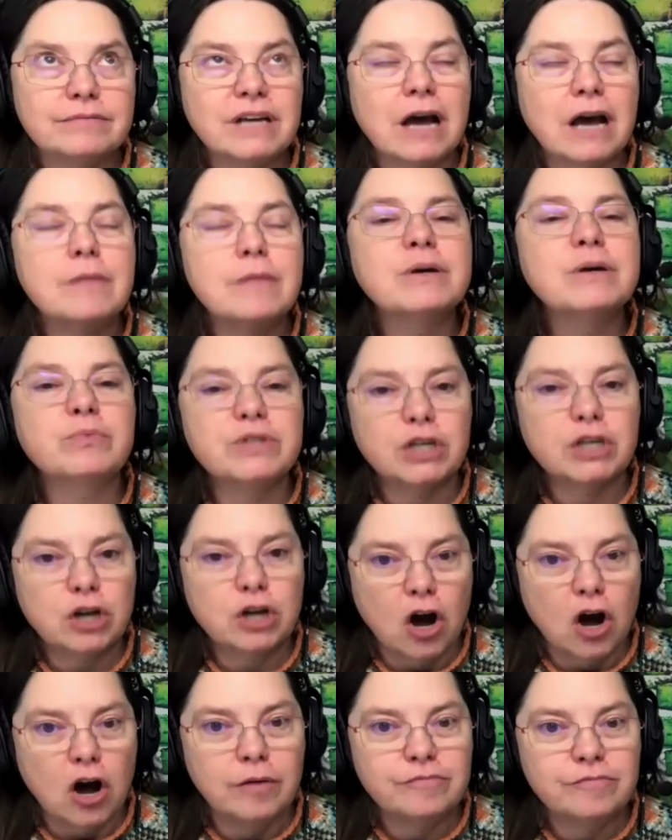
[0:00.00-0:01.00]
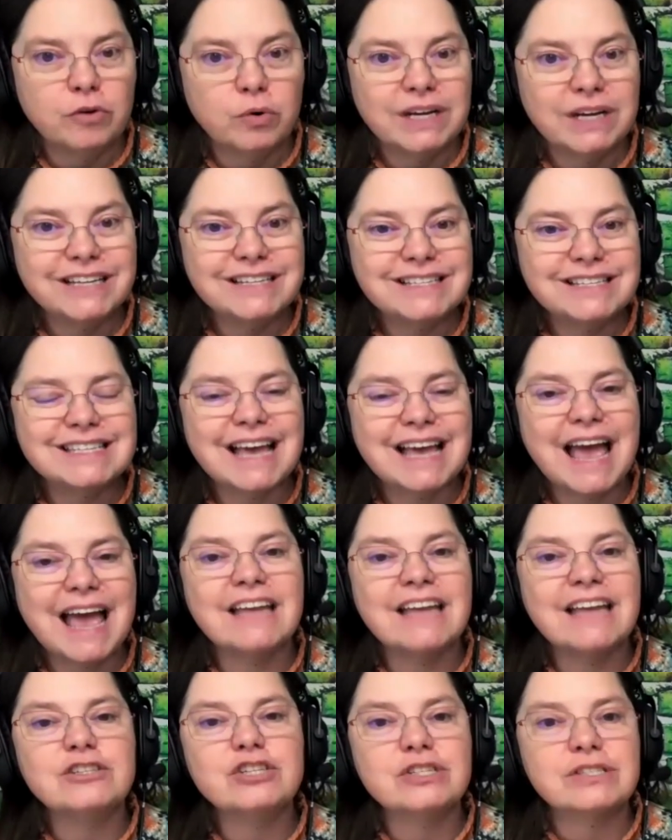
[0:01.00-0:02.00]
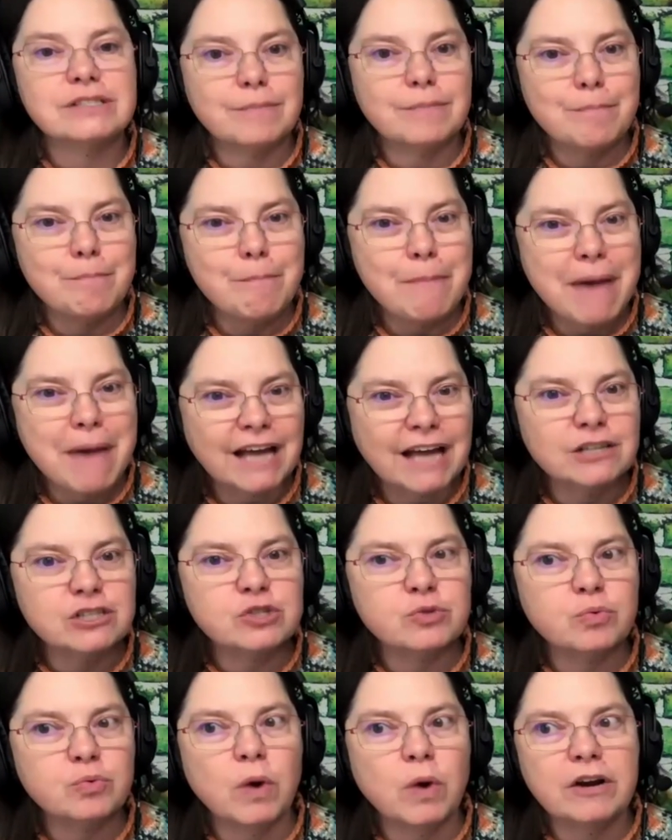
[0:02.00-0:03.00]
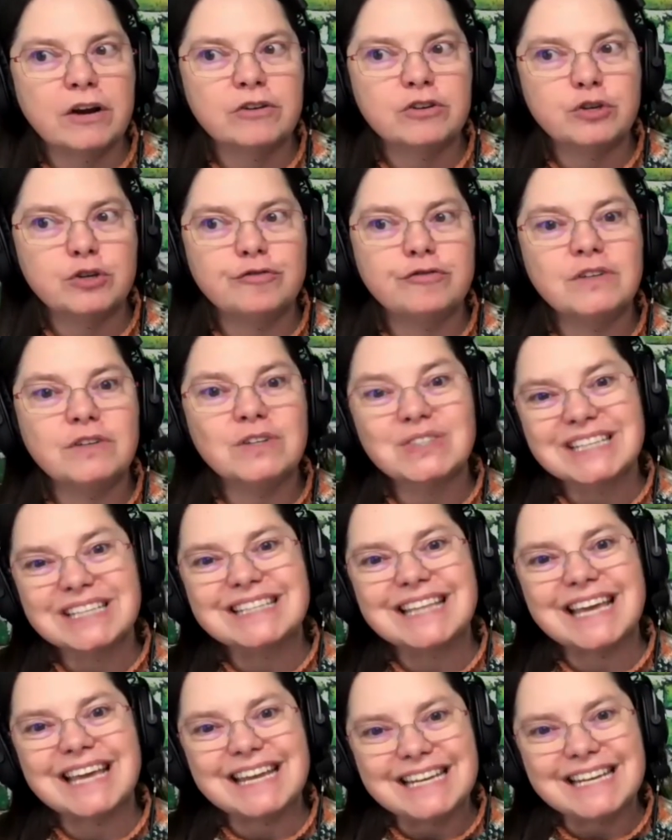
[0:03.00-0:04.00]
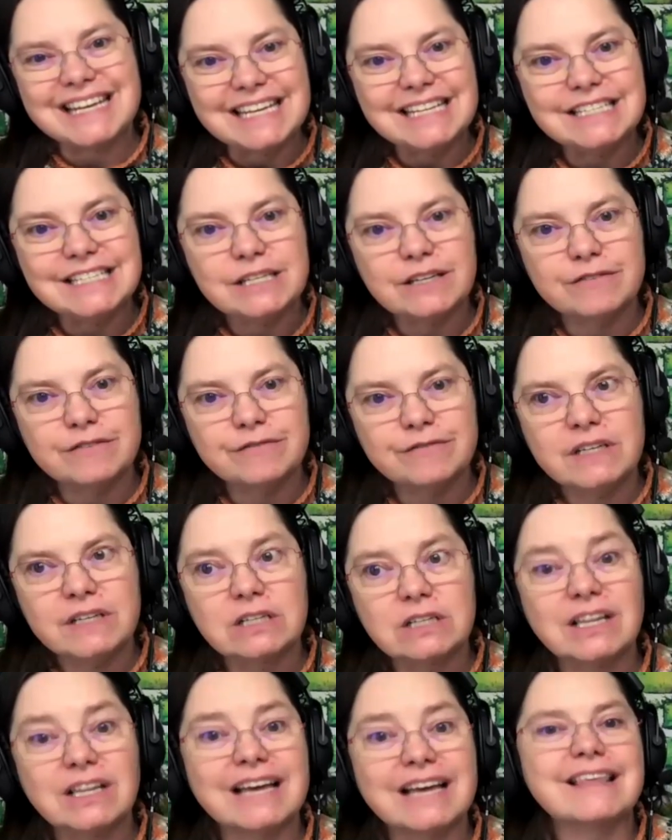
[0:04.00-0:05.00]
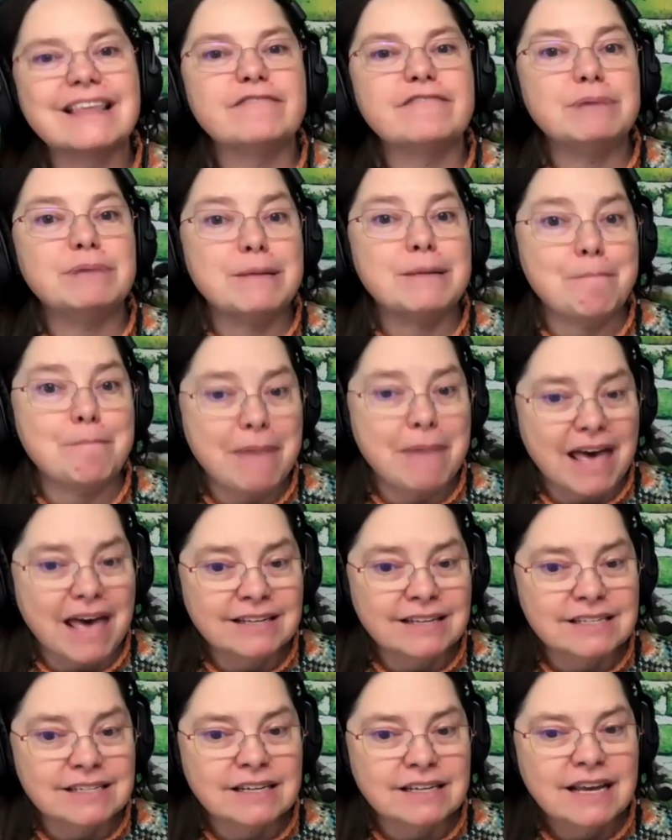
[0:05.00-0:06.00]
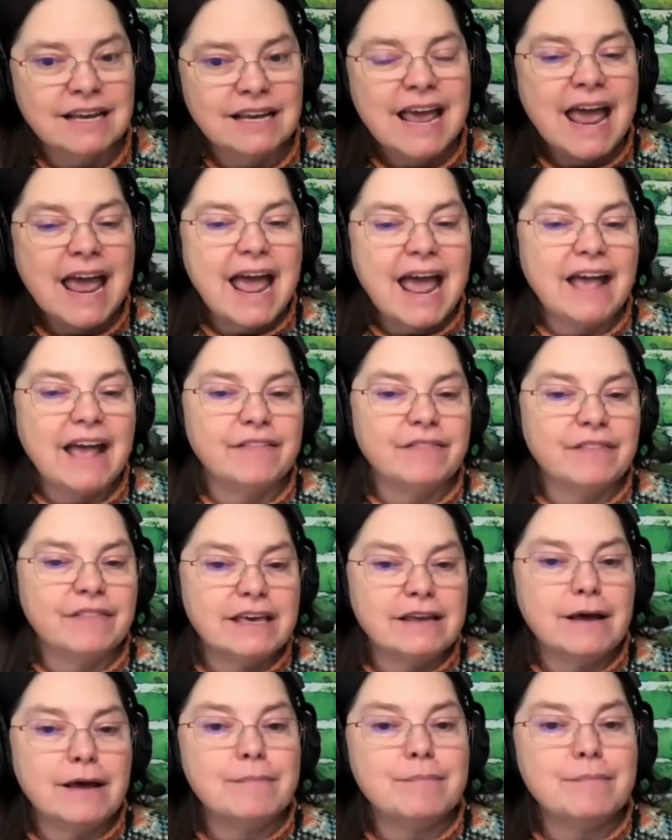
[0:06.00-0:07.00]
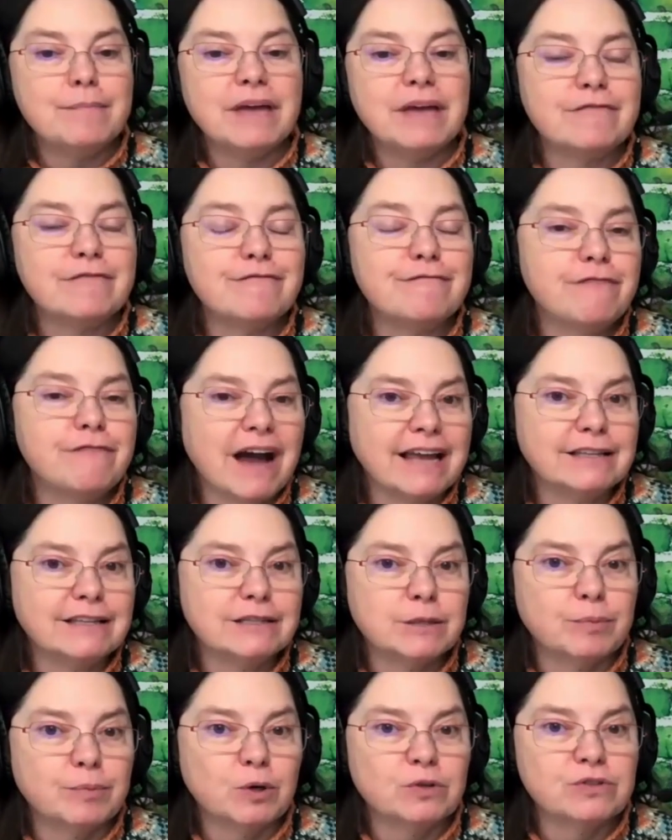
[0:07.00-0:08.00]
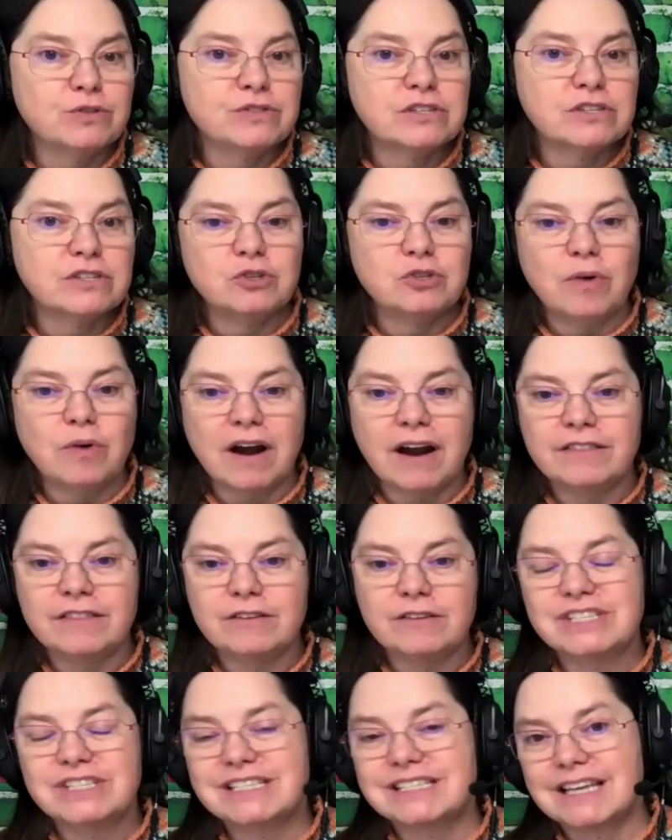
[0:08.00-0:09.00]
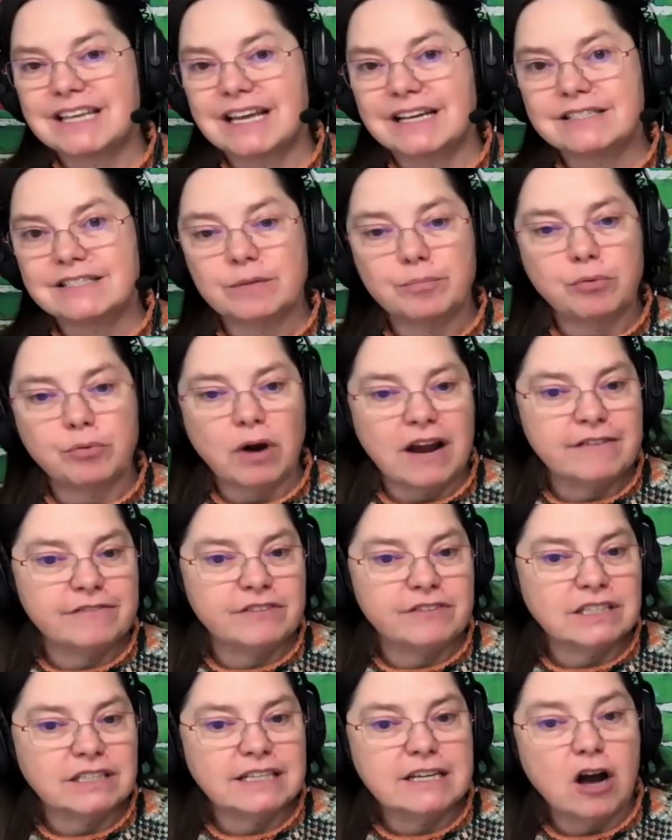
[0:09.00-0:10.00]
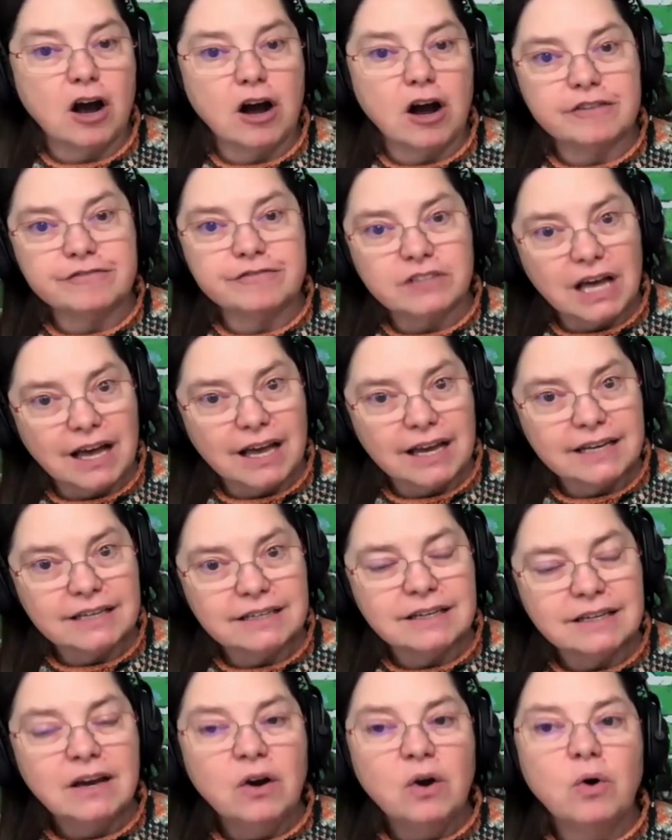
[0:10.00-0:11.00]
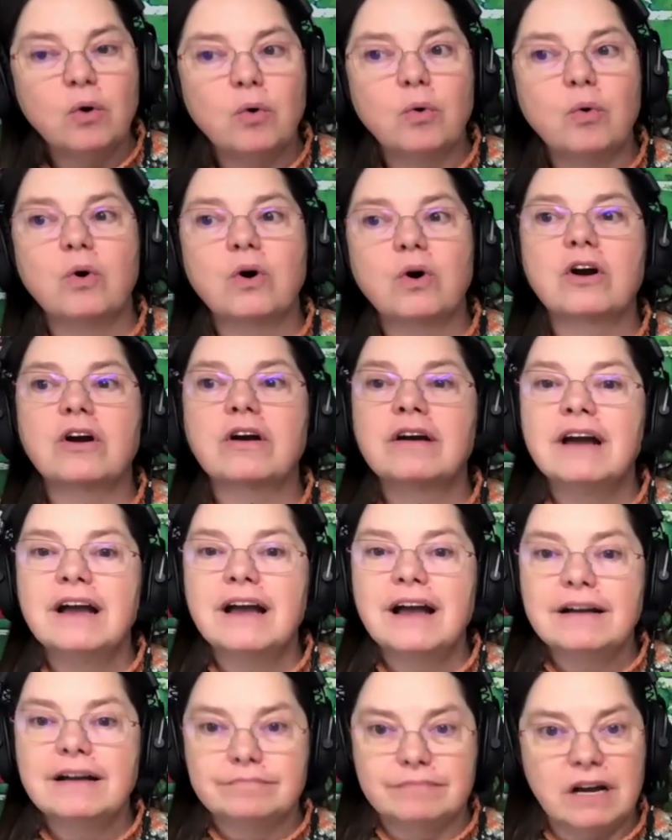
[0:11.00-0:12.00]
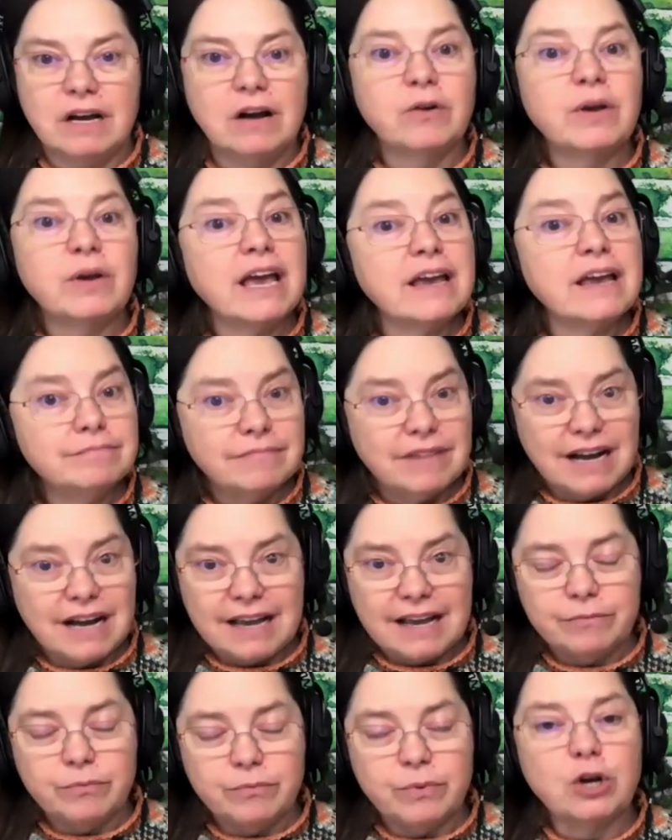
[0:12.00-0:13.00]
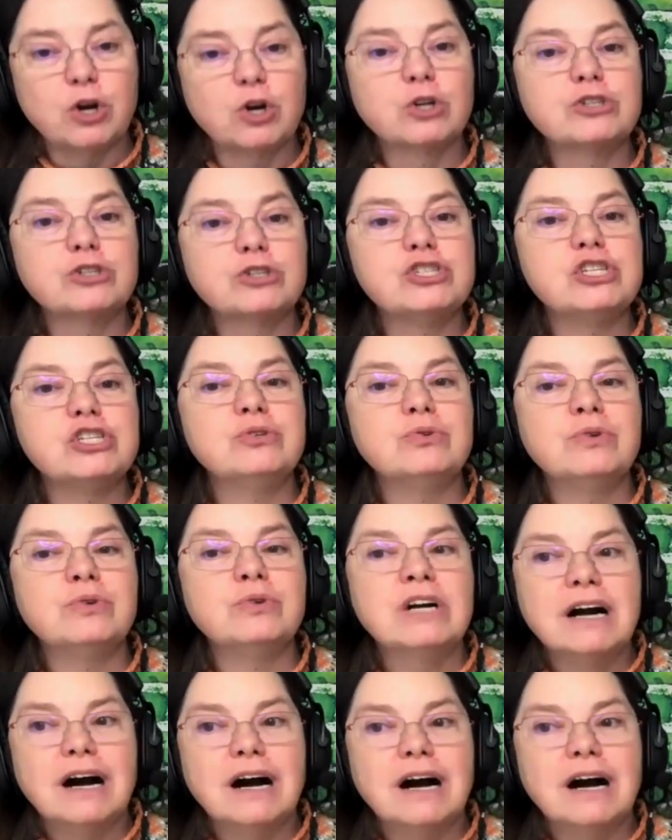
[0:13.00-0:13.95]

come in with a calm voice and just match where you feel that they need to feel like they've been met, and then invite the person to either discuss it privately offline or okay, we heard you.